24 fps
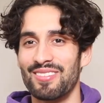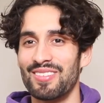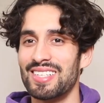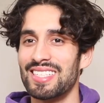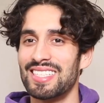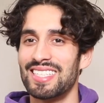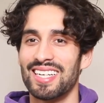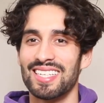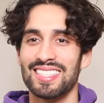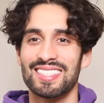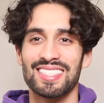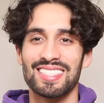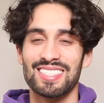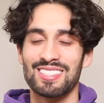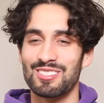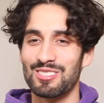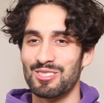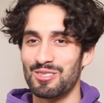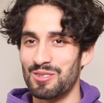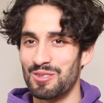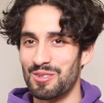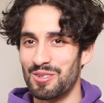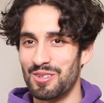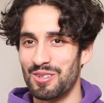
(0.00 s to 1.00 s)
retouching
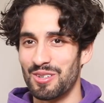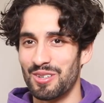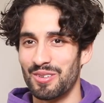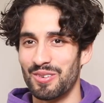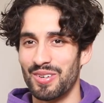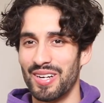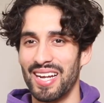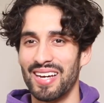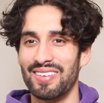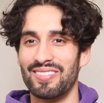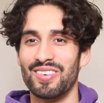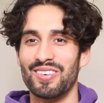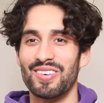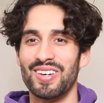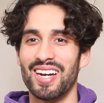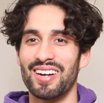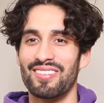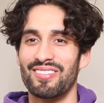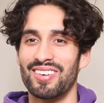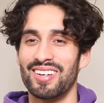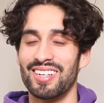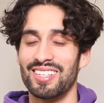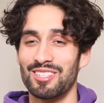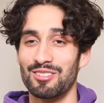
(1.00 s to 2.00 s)
tool, whatever,
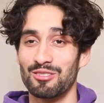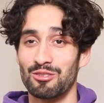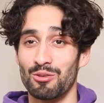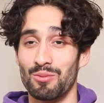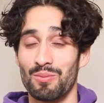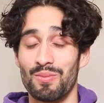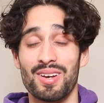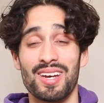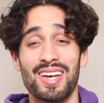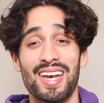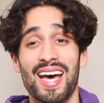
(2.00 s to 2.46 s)
whatever on YouTube.